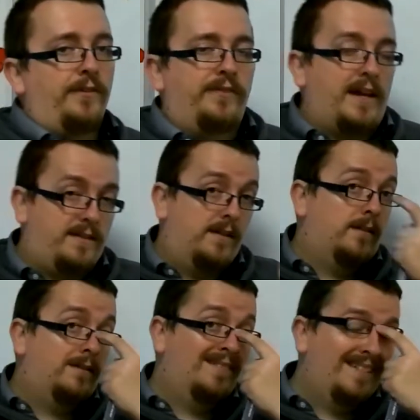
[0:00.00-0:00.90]
of
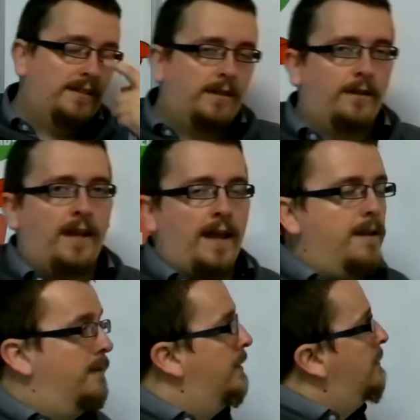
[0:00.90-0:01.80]
data.
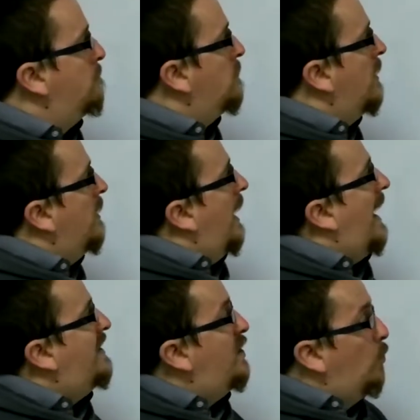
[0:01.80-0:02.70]
Okay?
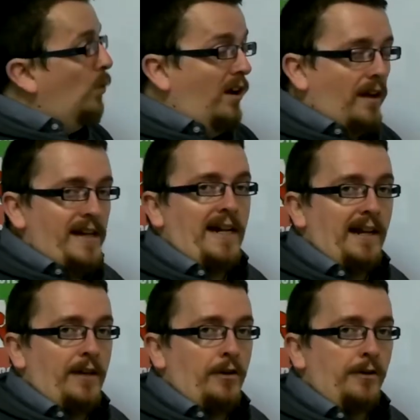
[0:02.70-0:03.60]
And in all
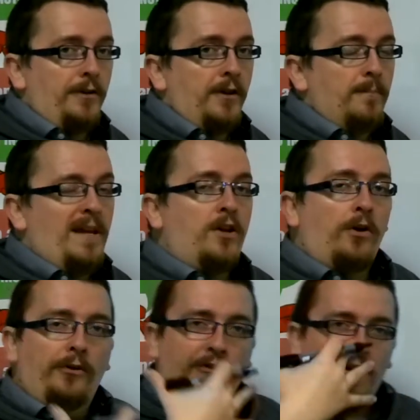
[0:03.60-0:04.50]
likelihood,
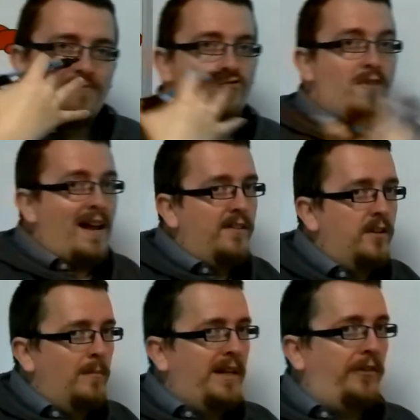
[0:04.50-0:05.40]
because I'm
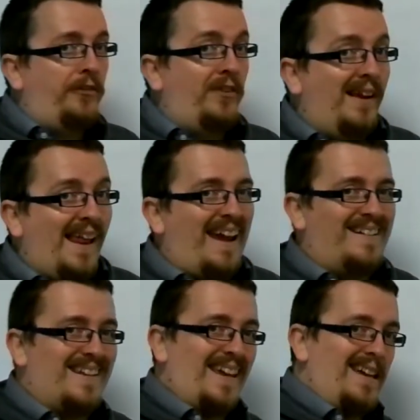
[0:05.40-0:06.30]
randomly
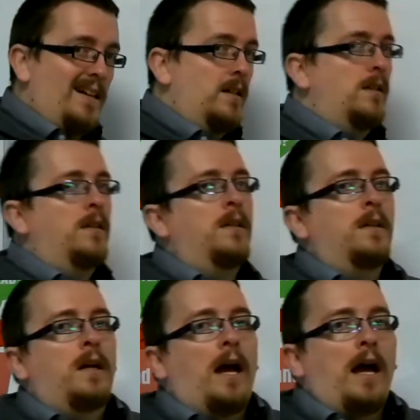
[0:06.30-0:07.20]
selecting
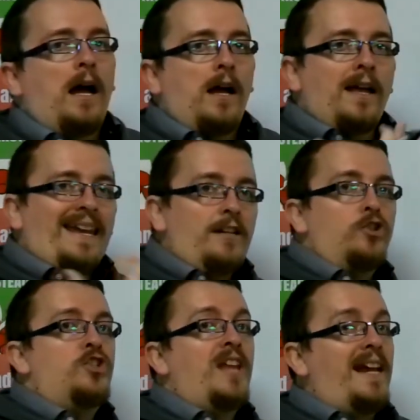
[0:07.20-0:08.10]
uh,
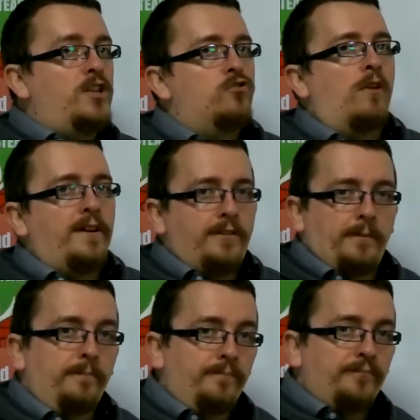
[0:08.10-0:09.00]
each data
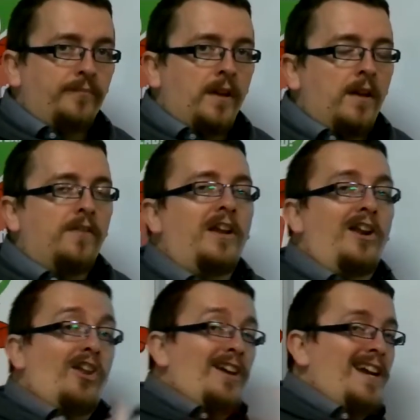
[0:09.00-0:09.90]
item, the
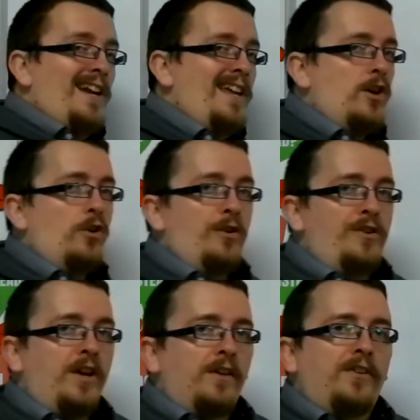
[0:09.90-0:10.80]

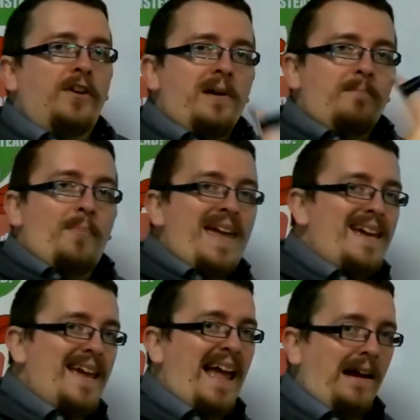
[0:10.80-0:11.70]
likelihood that I
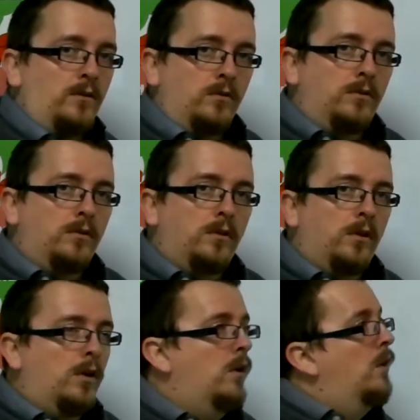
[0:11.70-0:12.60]
pick out
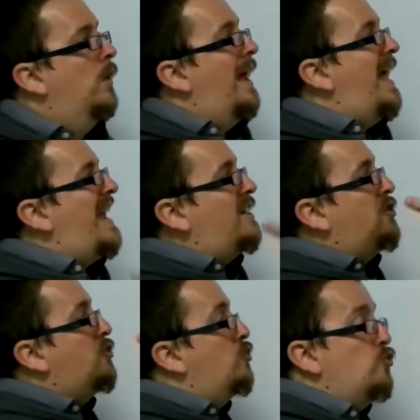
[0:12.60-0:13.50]

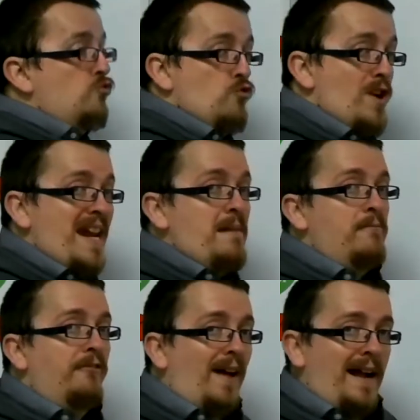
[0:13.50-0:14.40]

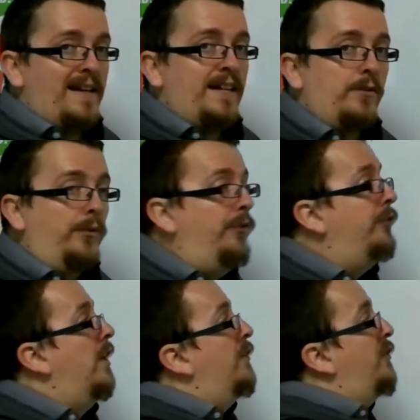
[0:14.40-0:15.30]
extreme
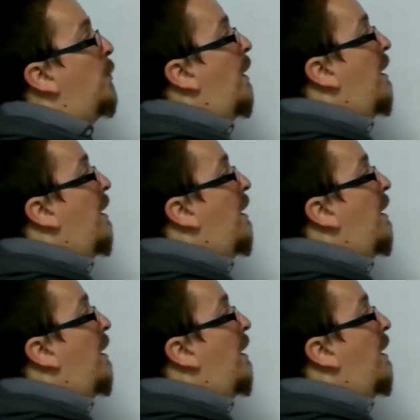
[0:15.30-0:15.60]
values, so